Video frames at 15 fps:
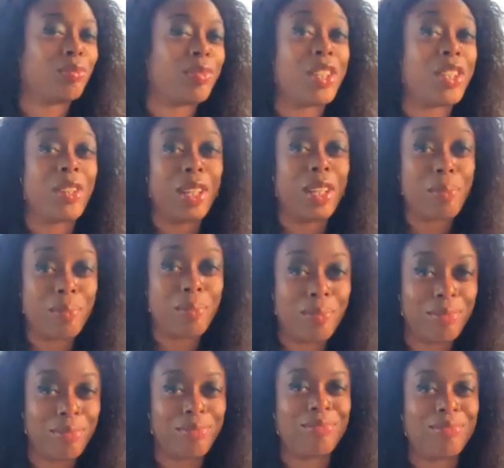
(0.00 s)
for Trump,
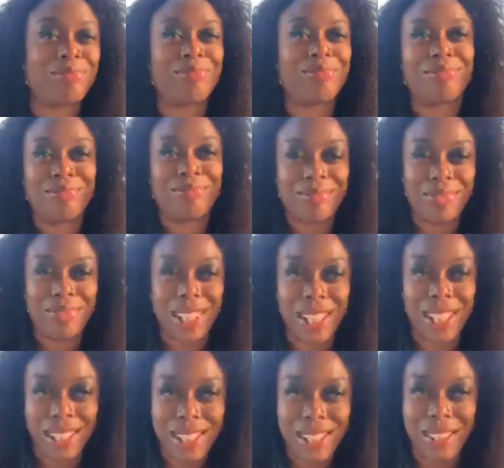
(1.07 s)

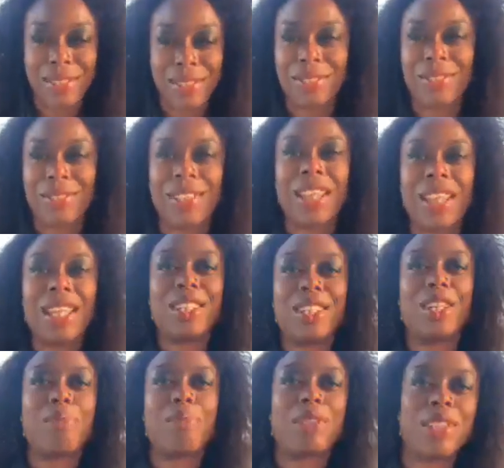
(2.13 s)
regardless of
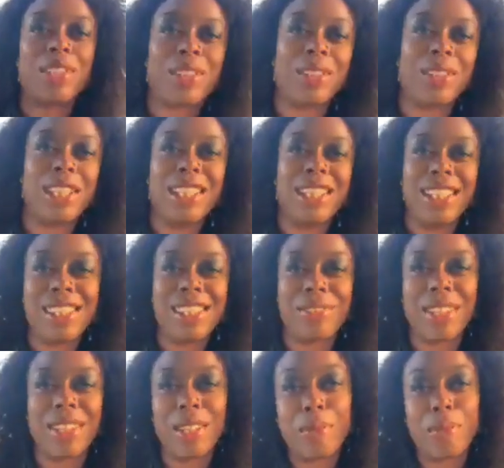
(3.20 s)
your political leanings,
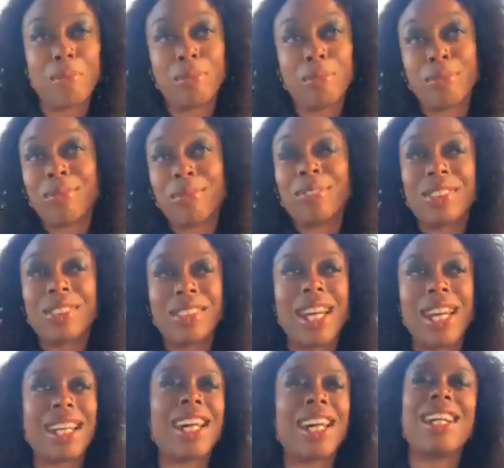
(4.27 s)
fam,
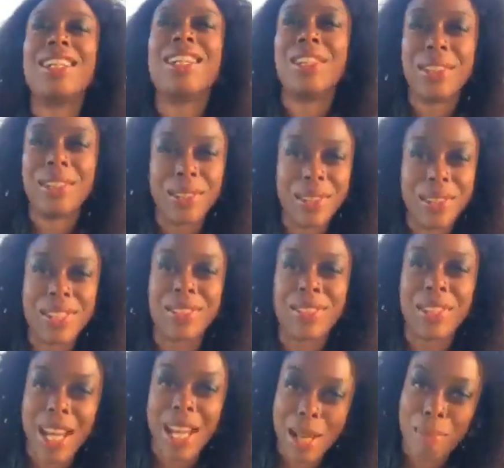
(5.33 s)
I kind of knew it was a
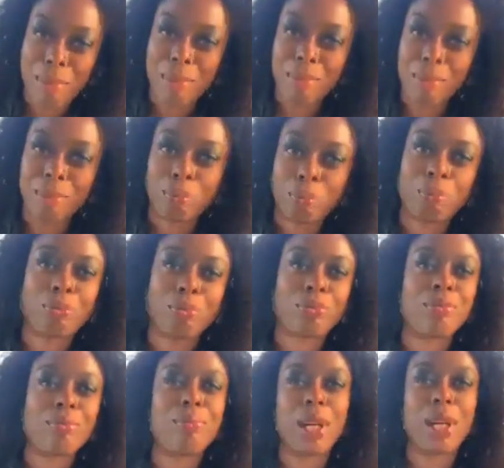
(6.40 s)
wrap.
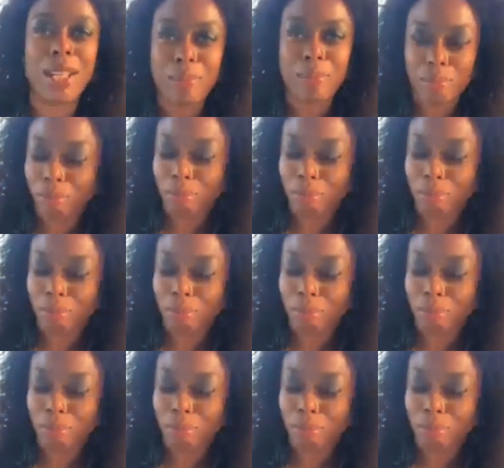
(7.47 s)
But